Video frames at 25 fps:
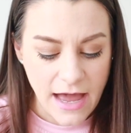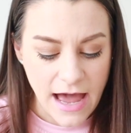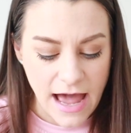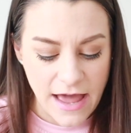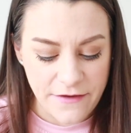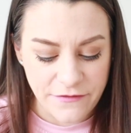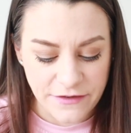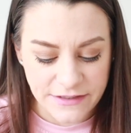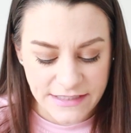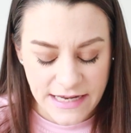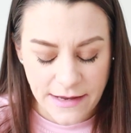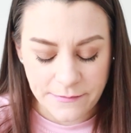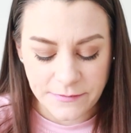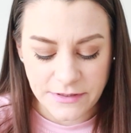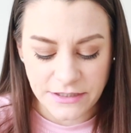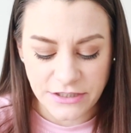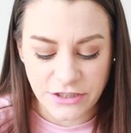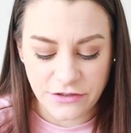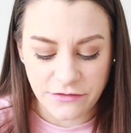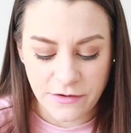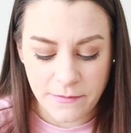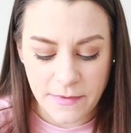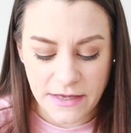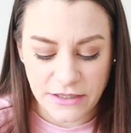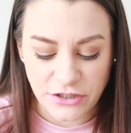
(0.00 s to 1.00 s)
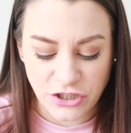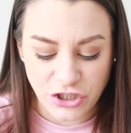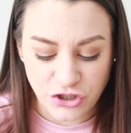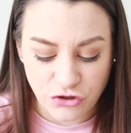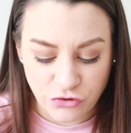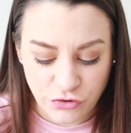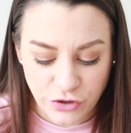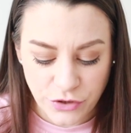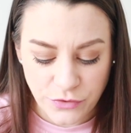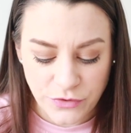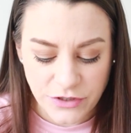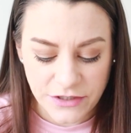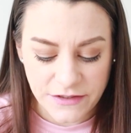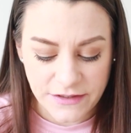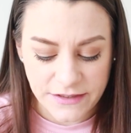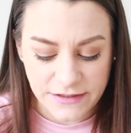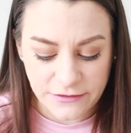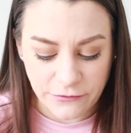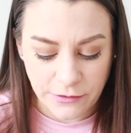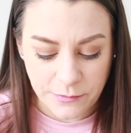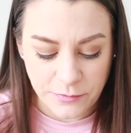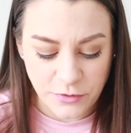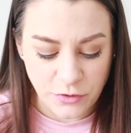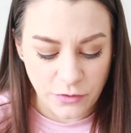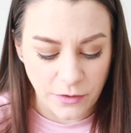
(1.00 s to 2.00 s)
I've attempted to remain true to the
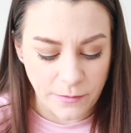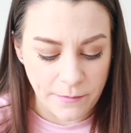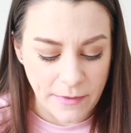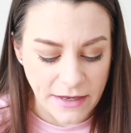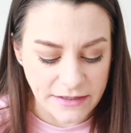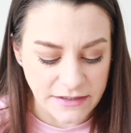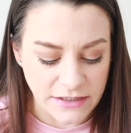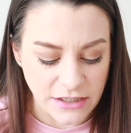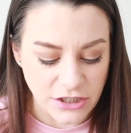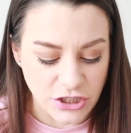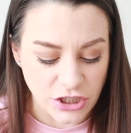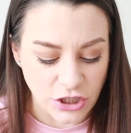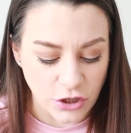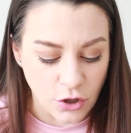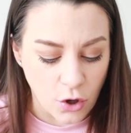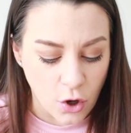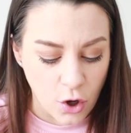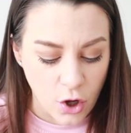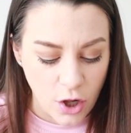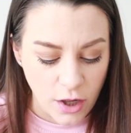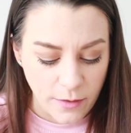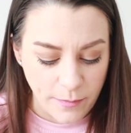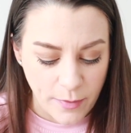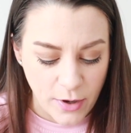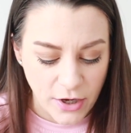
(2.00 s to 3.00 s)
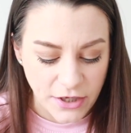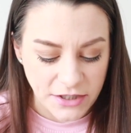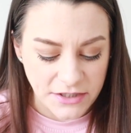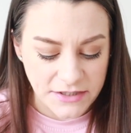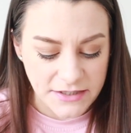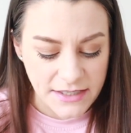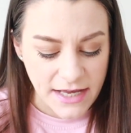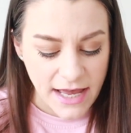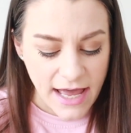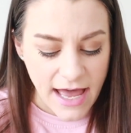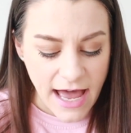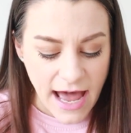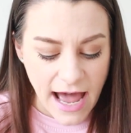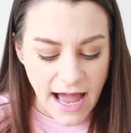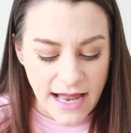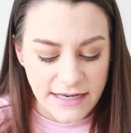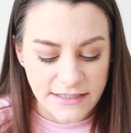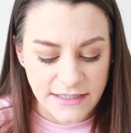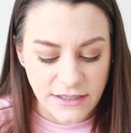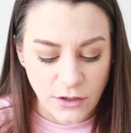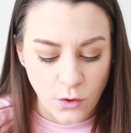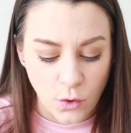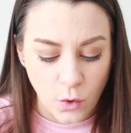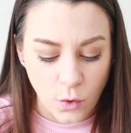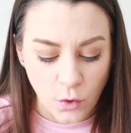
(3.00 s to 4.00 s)
scriptural message in all points,
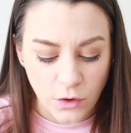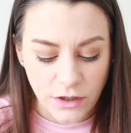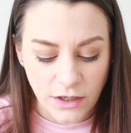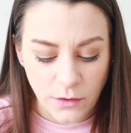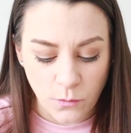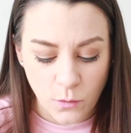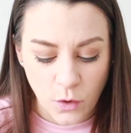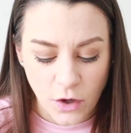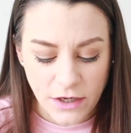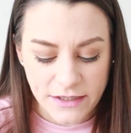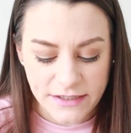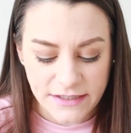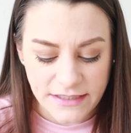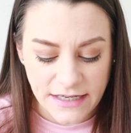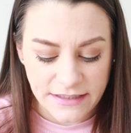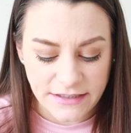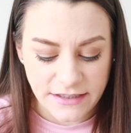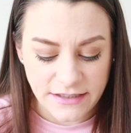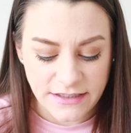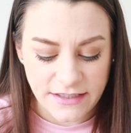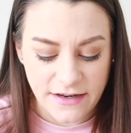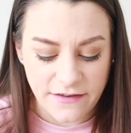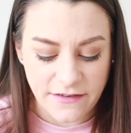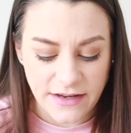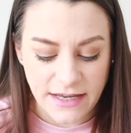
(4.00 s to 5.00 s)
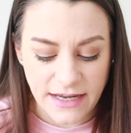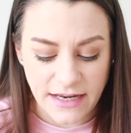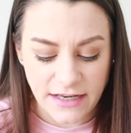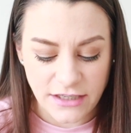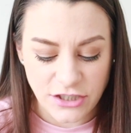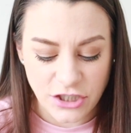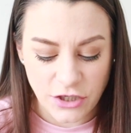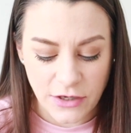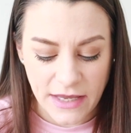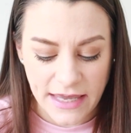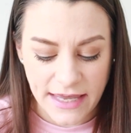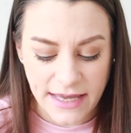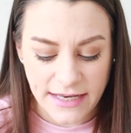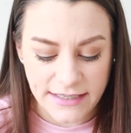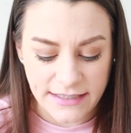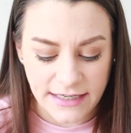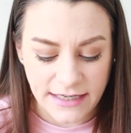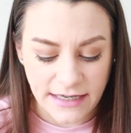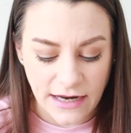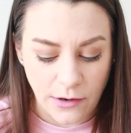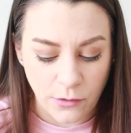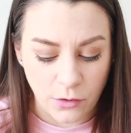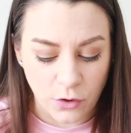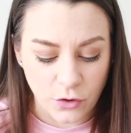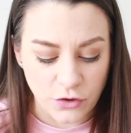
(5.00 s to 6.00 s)
adding only what is necessary to aid
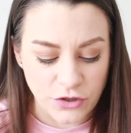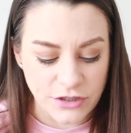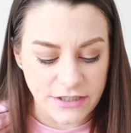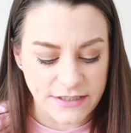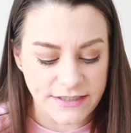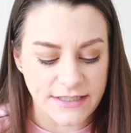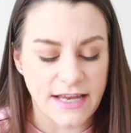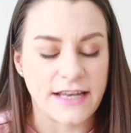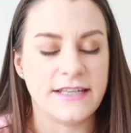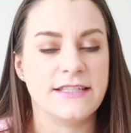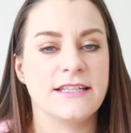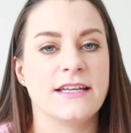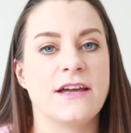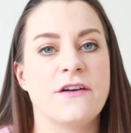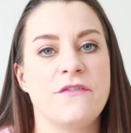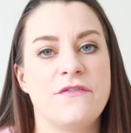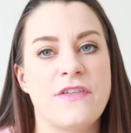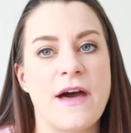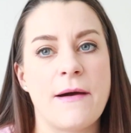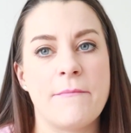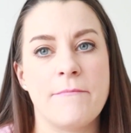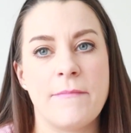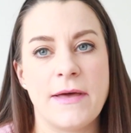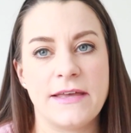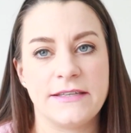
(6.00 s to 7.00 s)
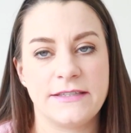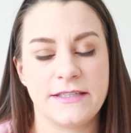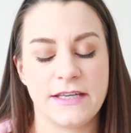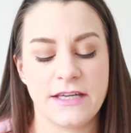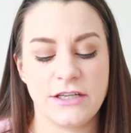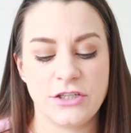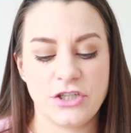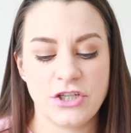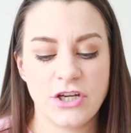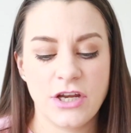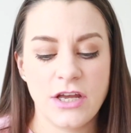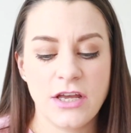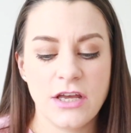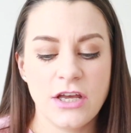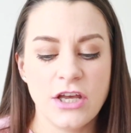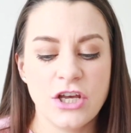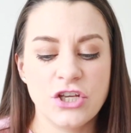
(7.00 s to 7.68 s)
in our understanding of that message.